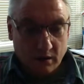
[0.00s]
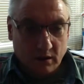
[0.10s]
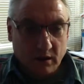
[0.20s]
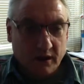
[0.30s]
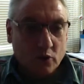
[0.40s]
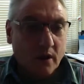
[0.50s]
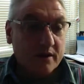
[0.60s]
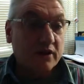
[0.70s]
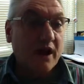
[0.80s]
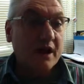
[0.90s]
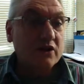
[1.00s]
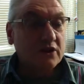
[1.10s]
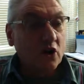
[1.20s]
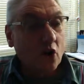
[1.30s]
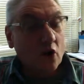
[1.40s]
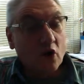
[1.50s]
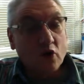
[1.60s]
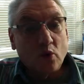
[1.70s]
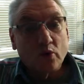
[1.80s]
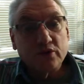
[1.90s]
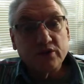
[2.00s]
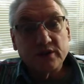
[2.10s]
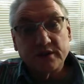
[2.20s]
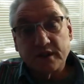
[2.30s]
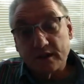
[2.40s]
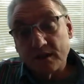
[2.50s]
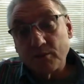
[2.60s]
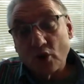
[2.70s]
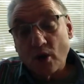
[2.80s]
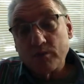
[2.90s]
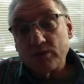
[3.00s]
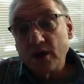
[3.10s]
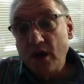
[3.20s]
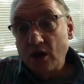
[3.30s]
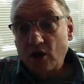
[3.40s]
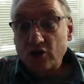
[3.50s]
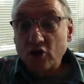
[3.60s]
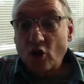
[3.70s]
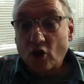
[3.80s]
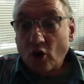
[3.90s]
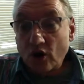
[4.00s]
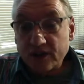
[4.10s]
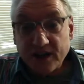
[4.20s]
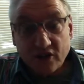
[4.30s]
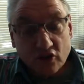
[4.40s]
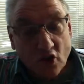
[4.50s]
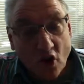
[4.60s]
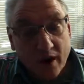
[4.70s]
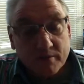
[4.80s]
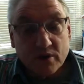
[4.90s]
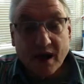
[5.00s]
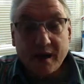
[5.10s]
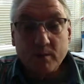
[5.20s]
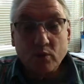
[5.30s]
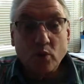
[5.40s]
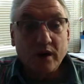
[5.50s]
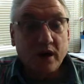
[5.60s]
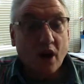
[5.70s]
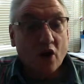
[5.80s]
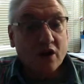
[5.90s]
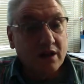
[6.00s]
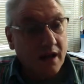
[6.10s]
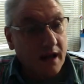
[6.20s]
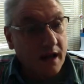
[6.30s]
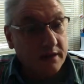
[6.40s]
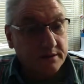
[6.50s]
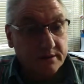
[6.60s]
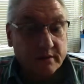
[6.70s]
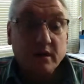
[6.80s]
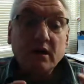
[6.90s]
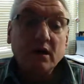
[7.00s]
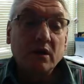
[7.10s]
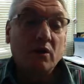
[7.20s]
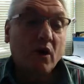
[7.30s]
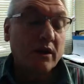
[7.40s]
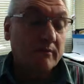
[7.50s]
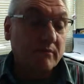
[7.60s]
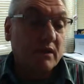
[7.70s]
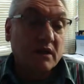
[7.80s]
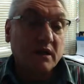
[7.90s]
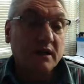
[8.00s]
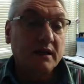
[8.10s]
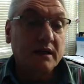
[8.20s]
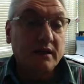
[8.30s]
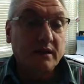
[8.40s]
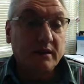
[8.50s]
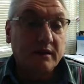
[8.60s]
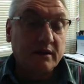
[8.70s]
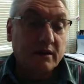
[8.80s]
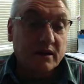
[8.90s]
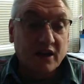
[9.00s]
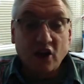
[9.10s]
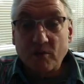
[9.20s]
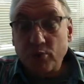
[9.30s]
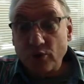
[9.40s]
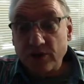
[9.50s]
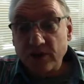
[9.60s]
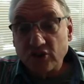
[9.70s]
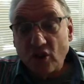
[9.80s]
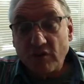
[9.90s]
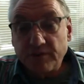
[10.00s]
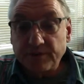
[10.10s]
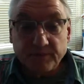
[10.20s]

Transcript: It's one of the dangers in online courses, is that sometimes, because you're not got a set timetable where you go to class, all right, you think you can put things off.